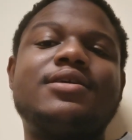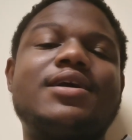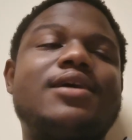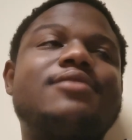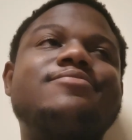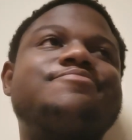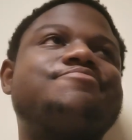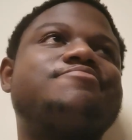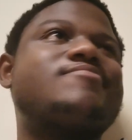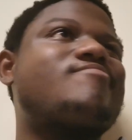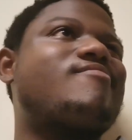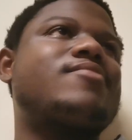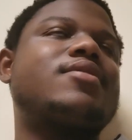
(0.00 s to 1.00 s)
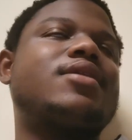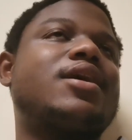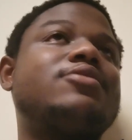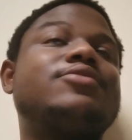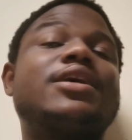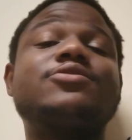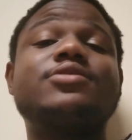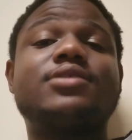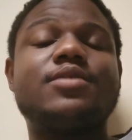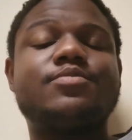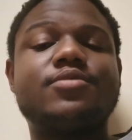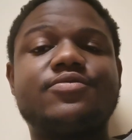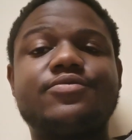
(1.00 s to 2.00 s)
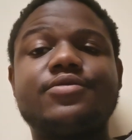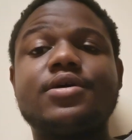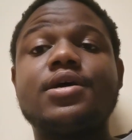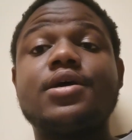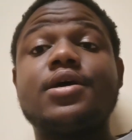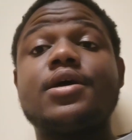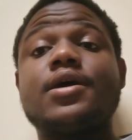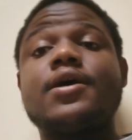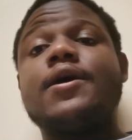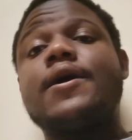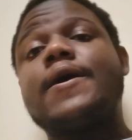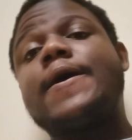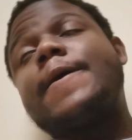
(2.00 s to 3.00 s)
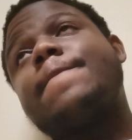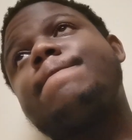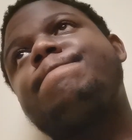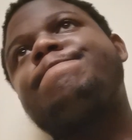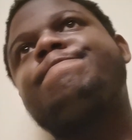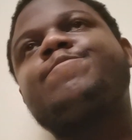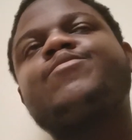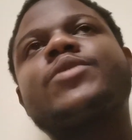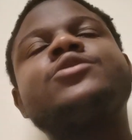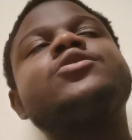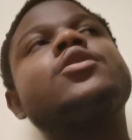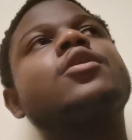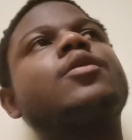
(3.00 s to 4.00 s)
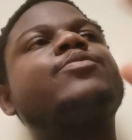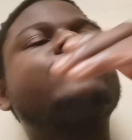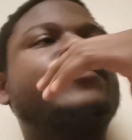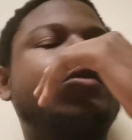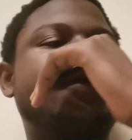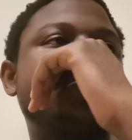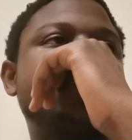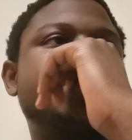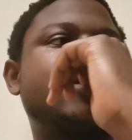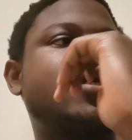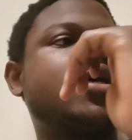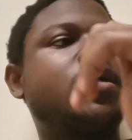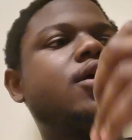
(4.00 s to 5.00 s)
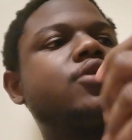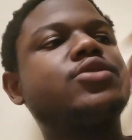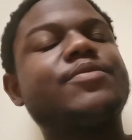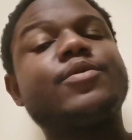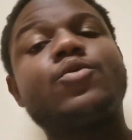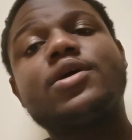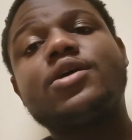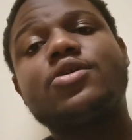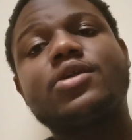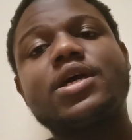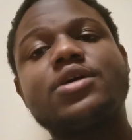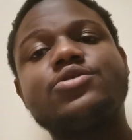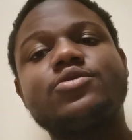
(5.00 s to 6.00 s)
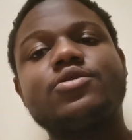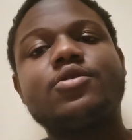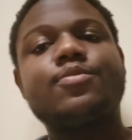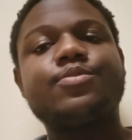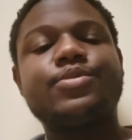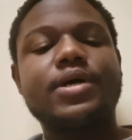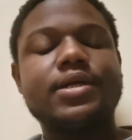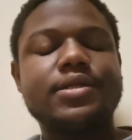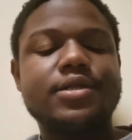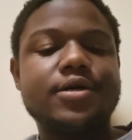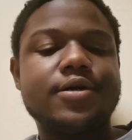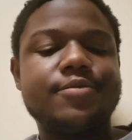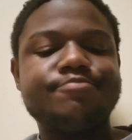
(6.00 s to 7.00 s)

yeah, I don't know, I just slept off. Um, so a couple things. So I've been working on Exodump and